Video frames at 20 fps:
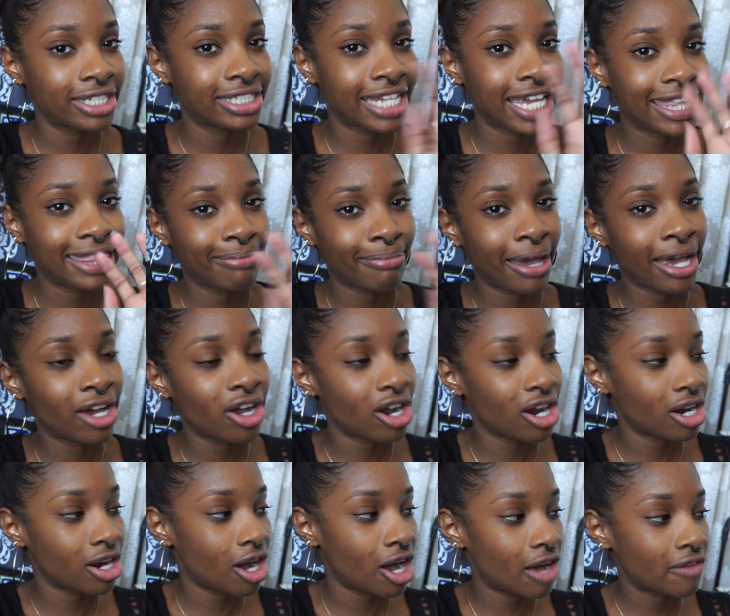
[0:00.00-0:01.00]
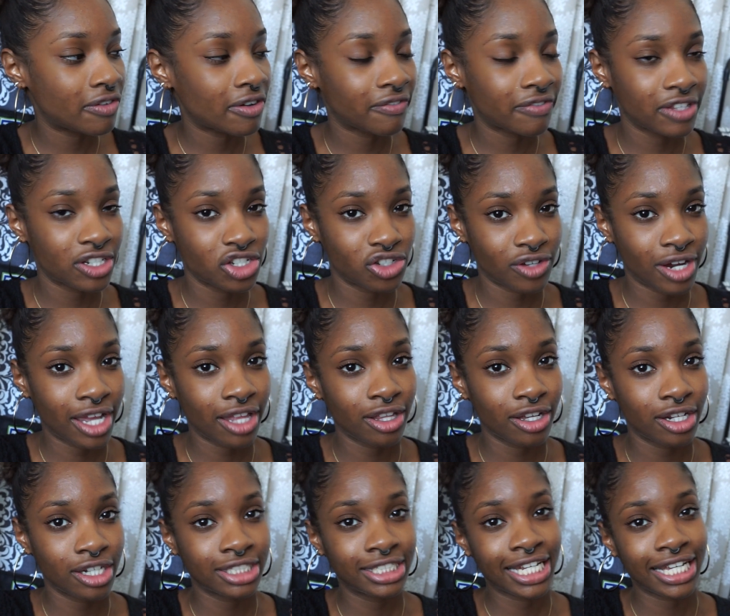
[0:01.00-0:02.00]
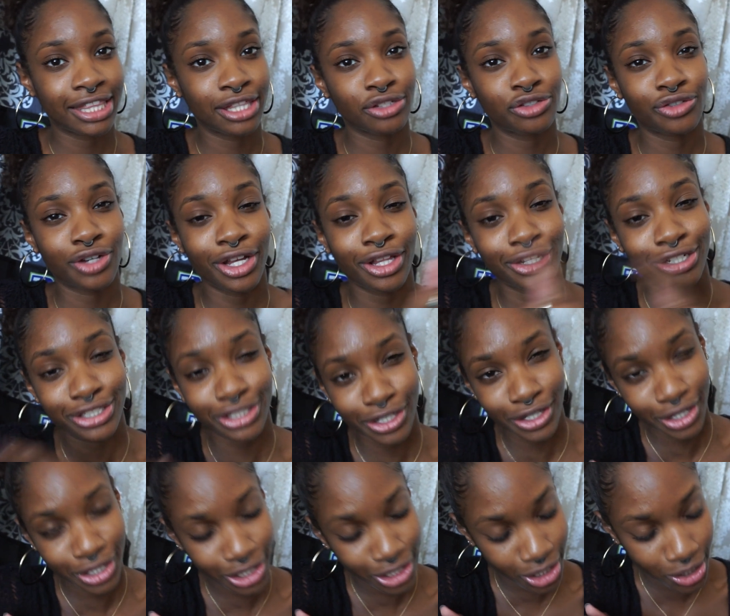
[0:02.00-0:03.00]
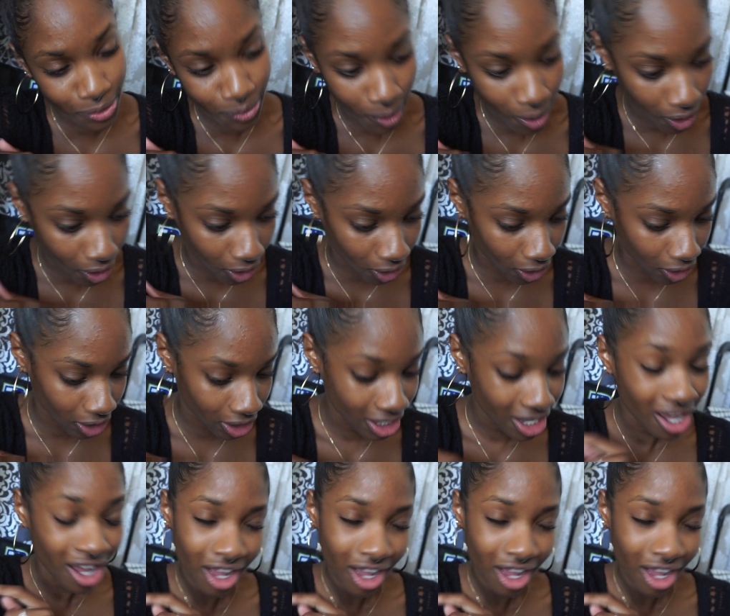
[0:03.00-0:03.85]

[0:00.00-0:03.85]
take my car off of the trailer, take the trailer to the U-Haul.